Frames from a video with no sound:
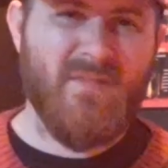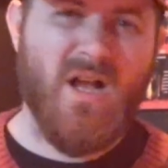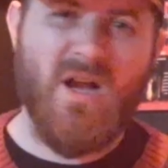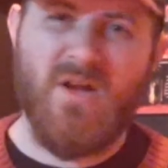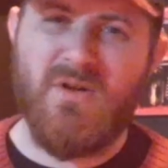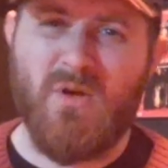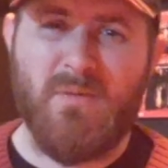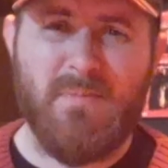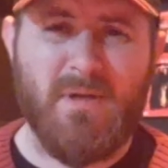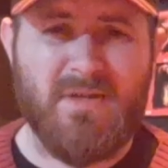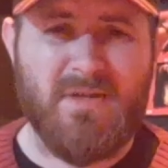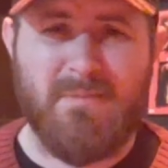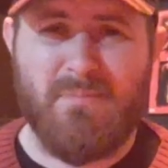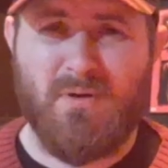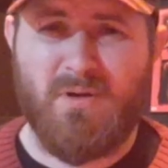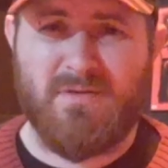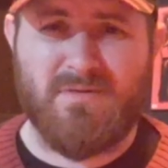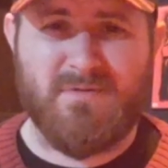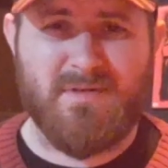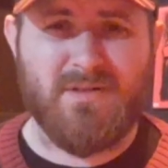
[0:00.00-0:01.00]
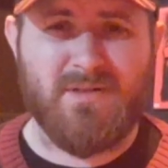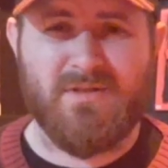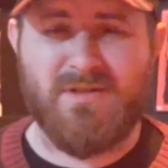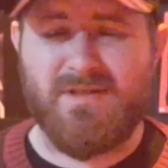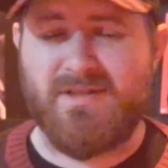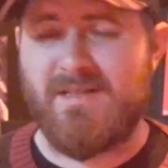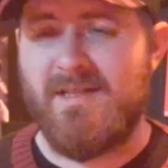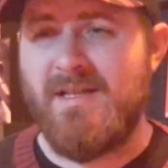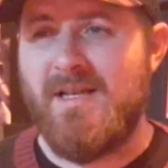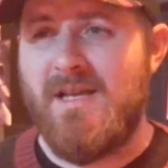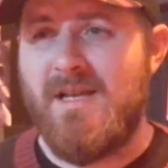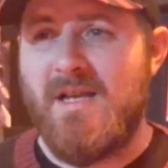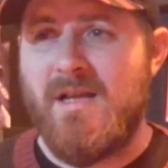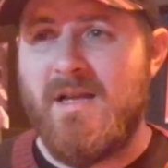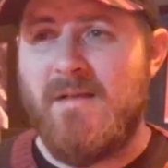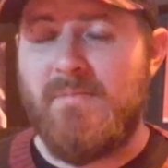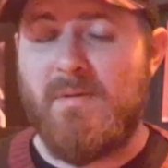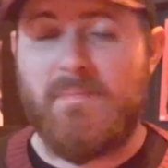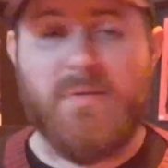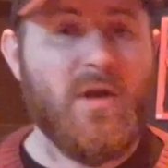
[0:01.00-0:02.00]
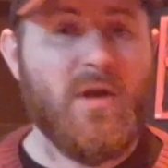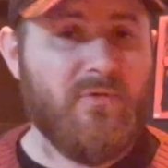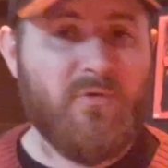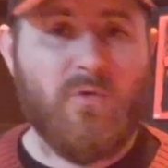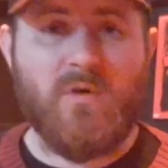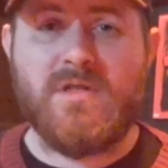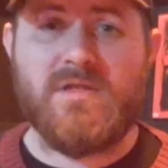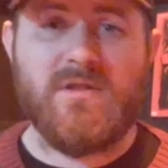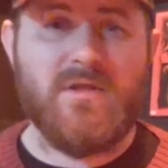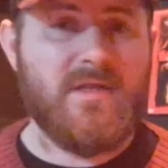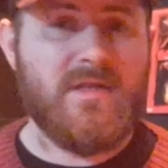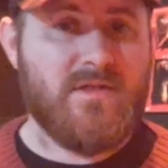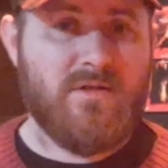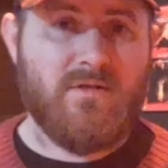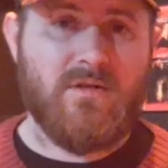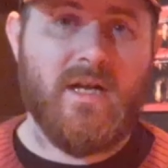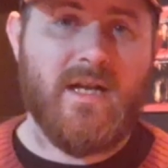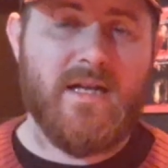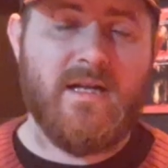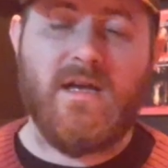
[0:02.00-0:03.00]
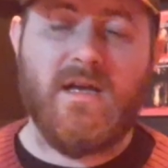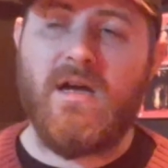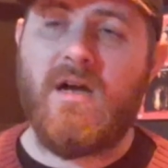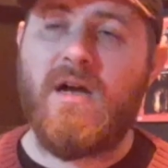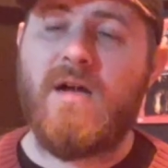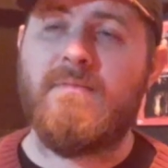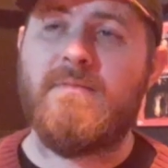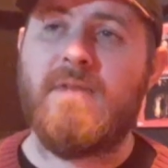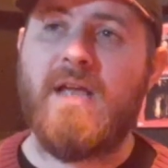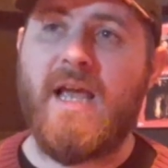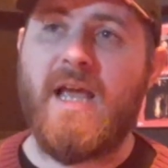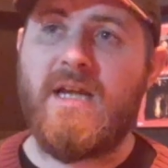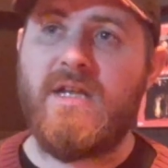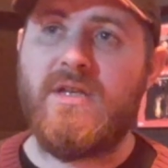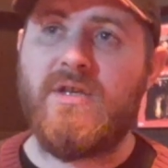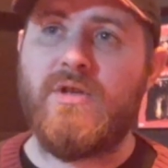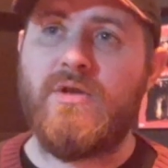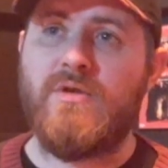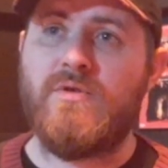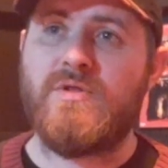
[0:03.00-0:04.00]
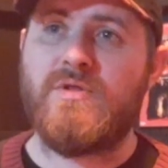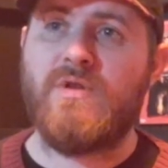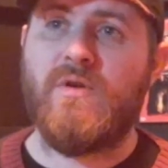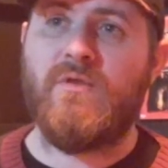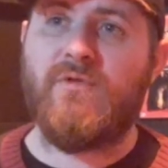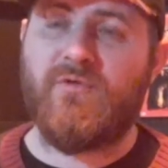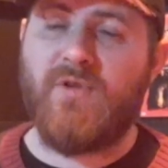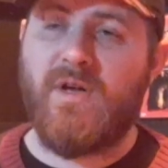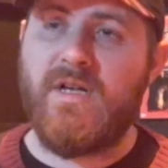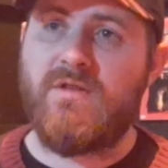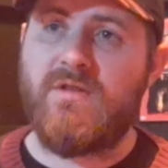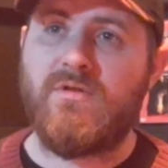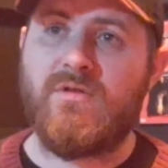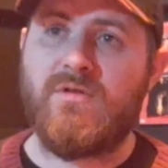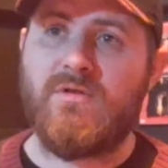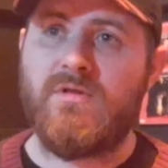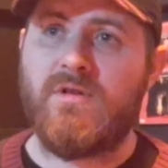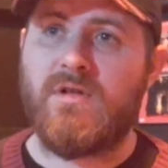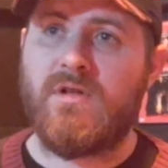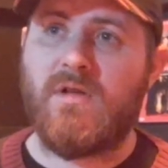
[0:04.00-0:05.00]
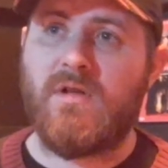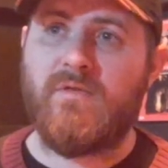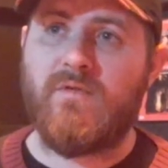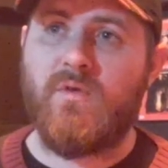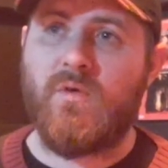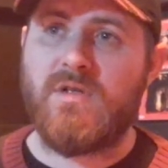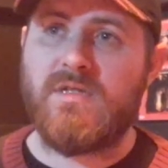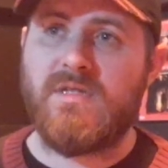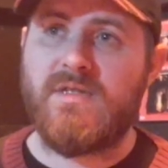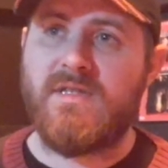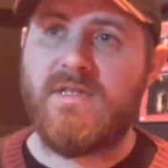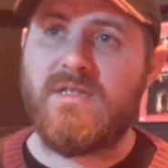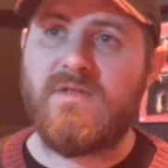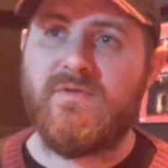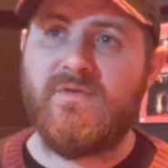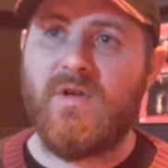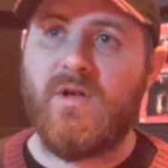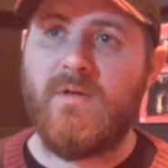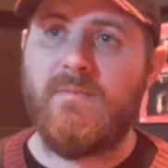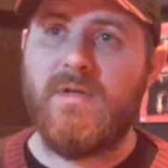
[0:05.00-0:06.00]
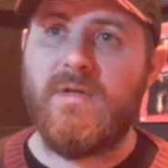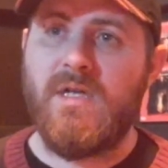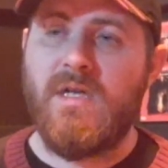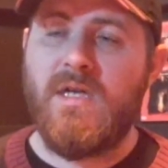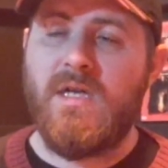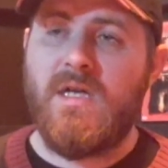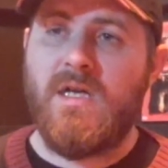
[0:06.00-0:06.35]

I don't know about that Part 3 look. But Part 4's look is great. Anywho, so Freddy Krueger, of course, in this film,